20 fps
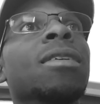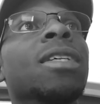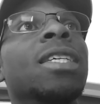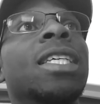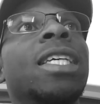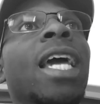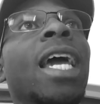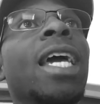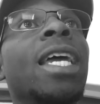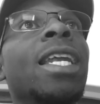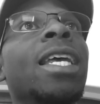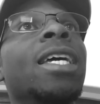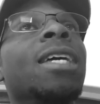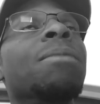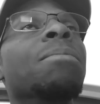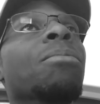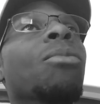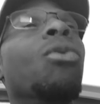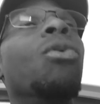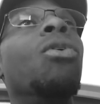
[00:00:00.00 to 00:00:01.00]
gaining
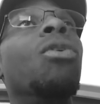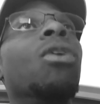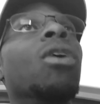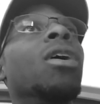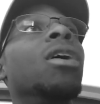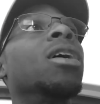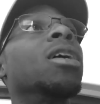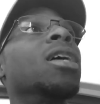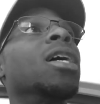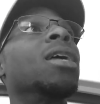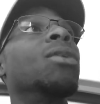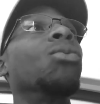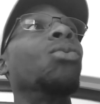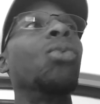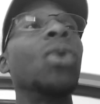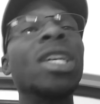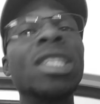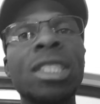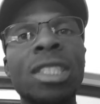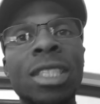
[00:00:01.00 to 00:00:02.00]
more
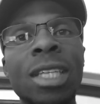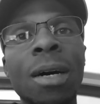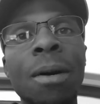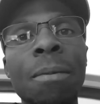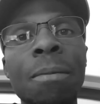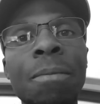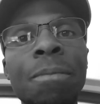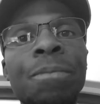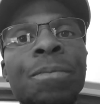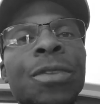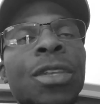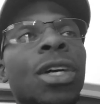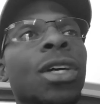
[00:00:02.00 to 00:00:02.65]
wisdom,